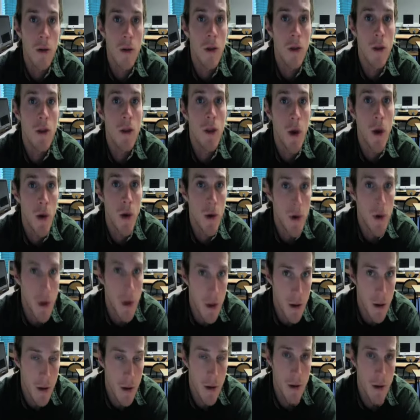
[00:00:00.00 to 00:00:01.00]
the 3rd.
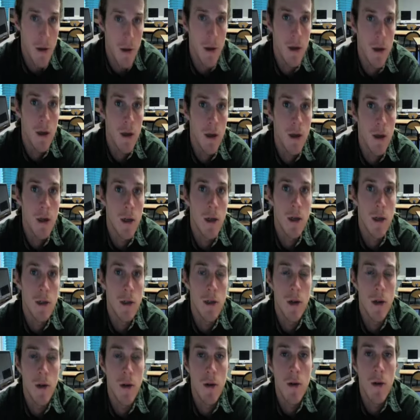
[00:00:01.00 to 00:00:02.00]

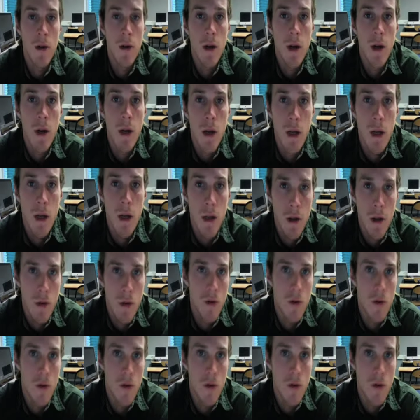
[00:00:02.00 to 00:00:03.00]
So you
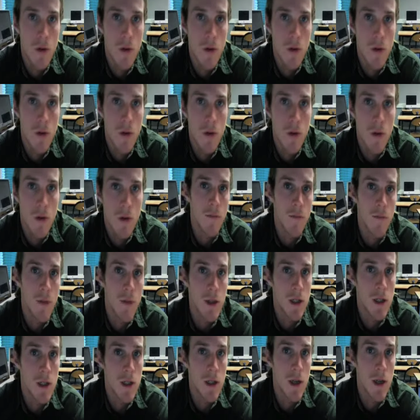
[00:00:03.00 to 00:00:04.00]
said
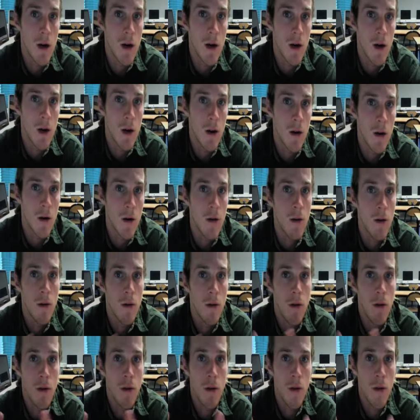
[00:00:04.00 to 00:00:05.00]
this is our
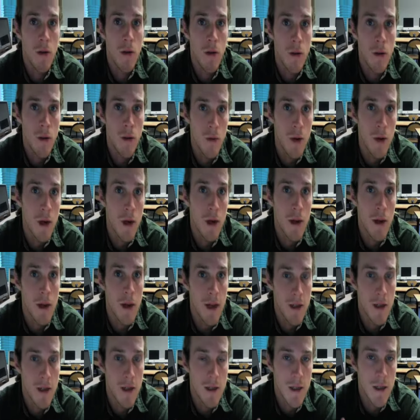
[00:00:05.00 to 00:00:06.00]
3rd
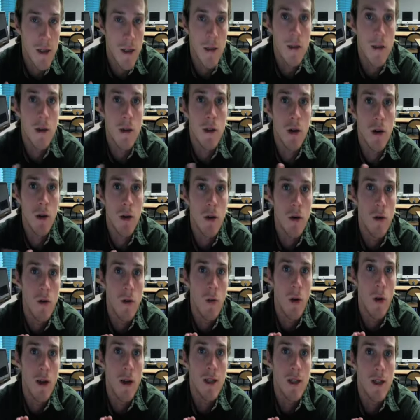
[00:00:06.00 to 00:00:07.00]
lesson. So you would
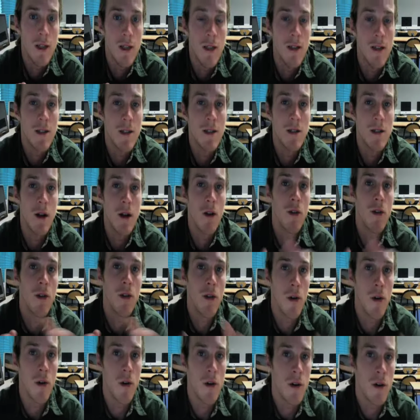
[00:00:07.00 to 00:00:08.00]
want to say this is our
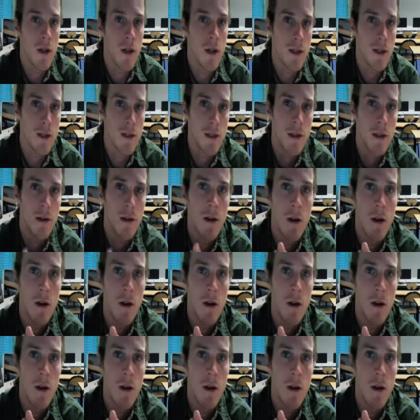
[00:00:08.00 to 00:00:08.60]
3rd lesson.